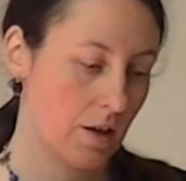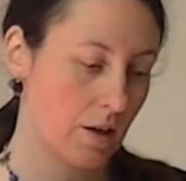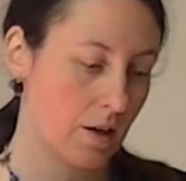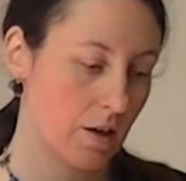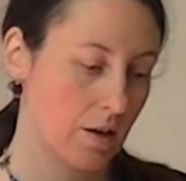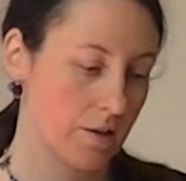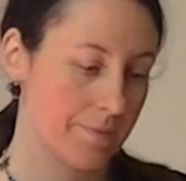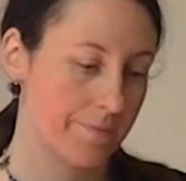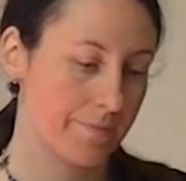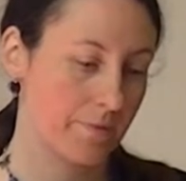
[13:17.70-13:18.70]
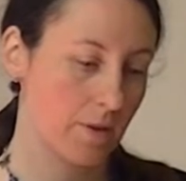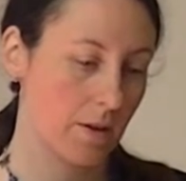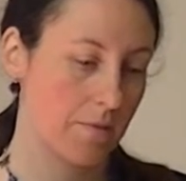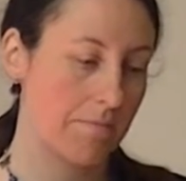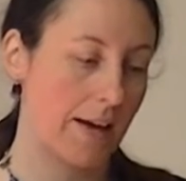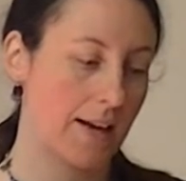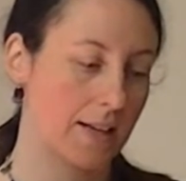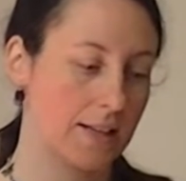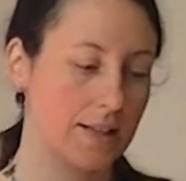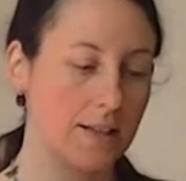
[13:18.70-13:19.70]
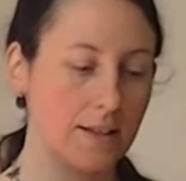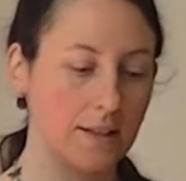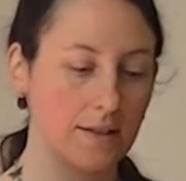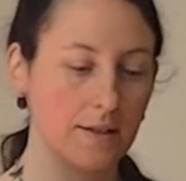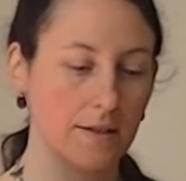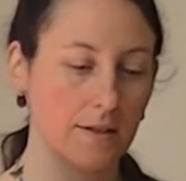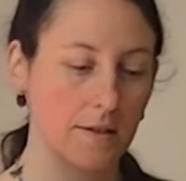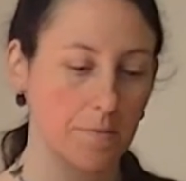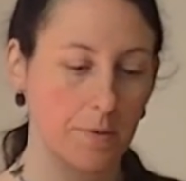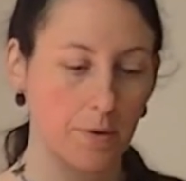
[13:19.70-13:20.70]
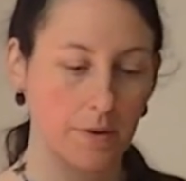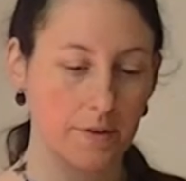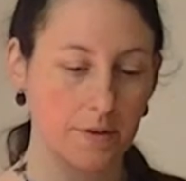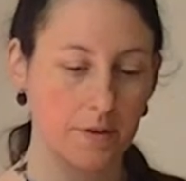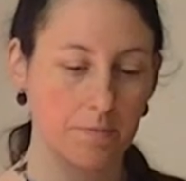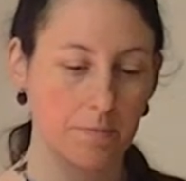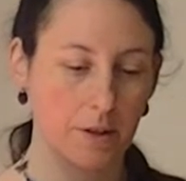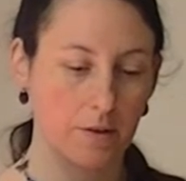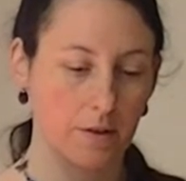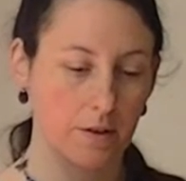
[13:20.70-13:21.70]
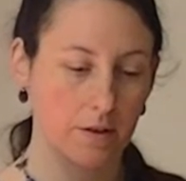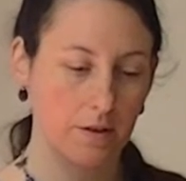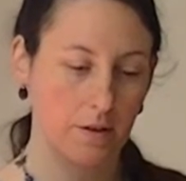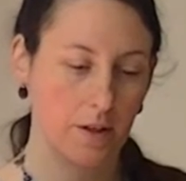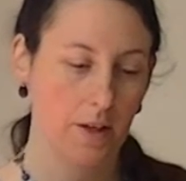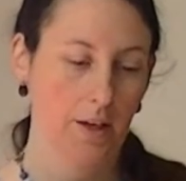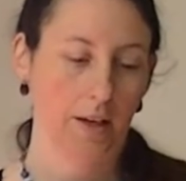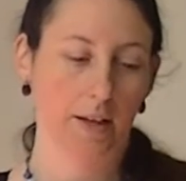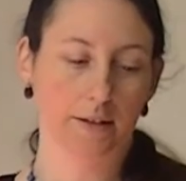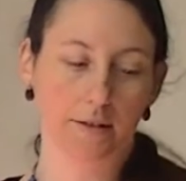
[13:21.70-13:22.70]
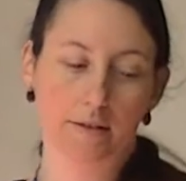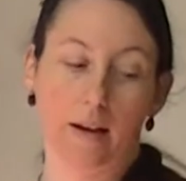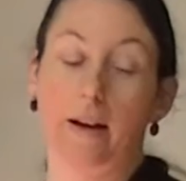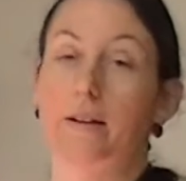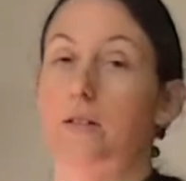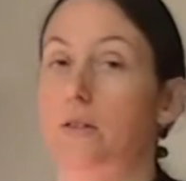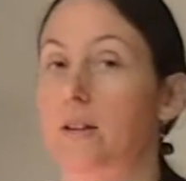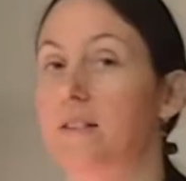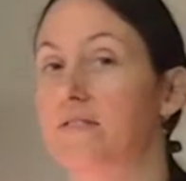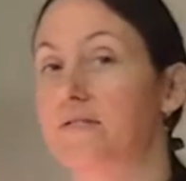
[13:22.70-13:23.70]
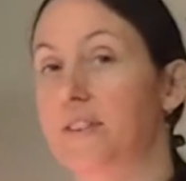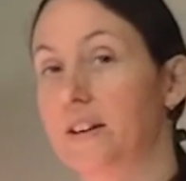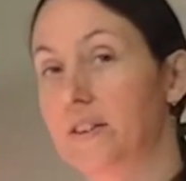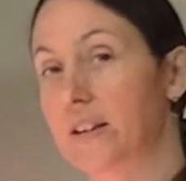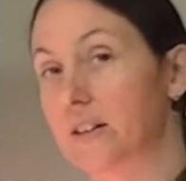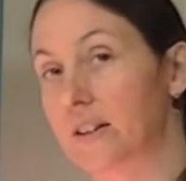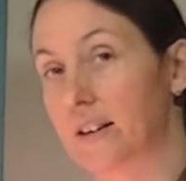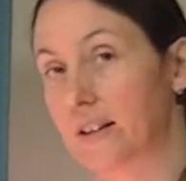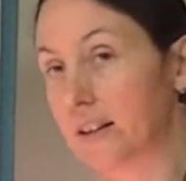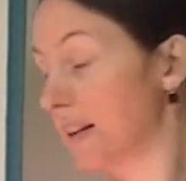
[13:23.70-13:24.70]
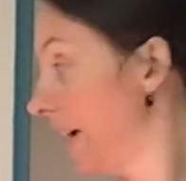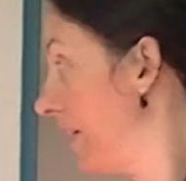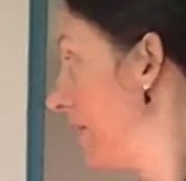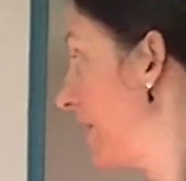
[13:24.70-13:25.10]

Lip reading: Our manganese is an important mineral. It's actually a very good indicator,